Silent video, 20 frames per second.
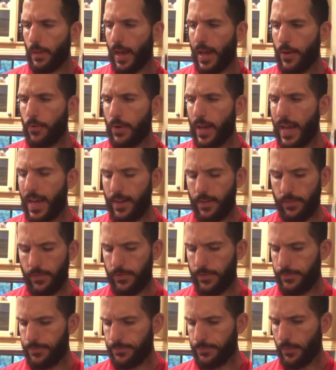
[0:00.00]
I don't
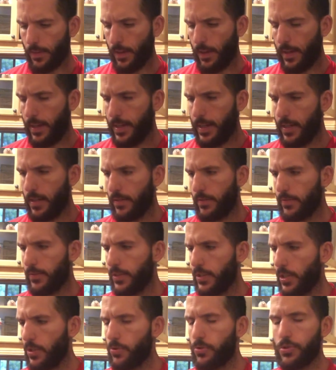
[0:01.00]
have any
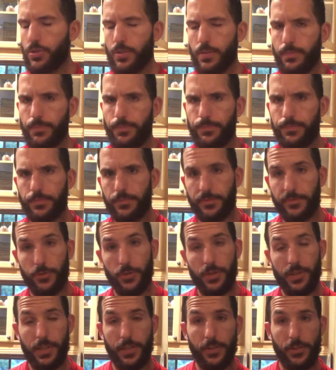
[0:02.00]
of Ghost
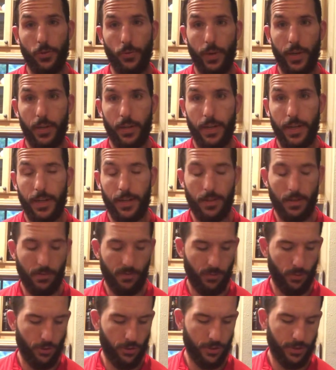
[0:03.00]
Fruity Cereal Whey on hand,
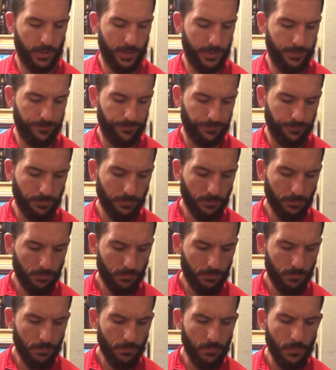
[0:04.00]
unfortunately,
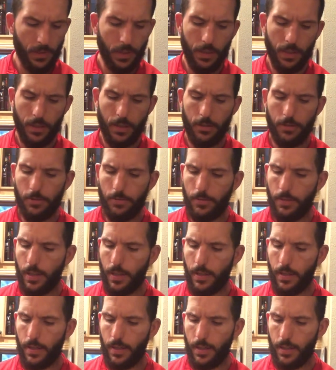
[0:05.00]

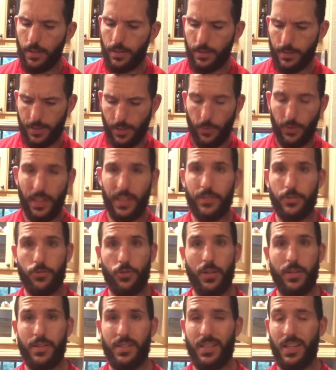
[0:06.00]
because I would like
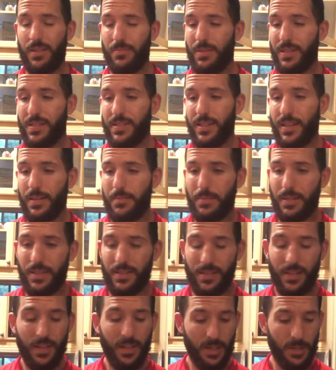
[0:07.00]
to try these side by side
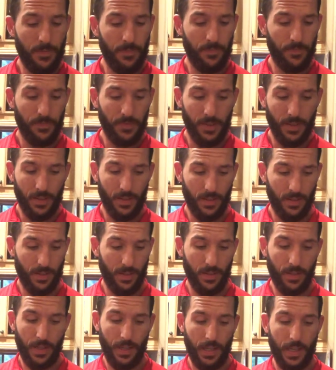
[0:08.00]
because
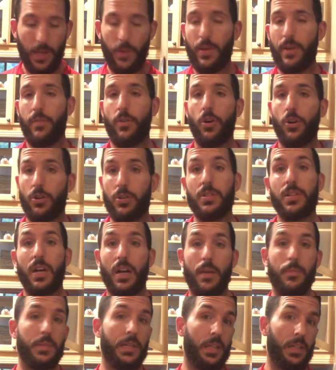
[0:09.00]
I would have a hard
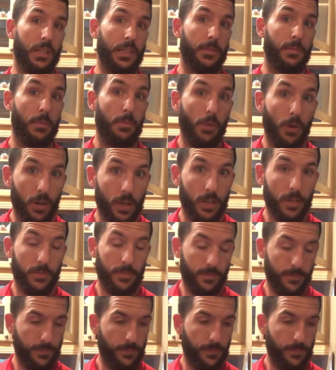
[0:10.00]
time telling them apart.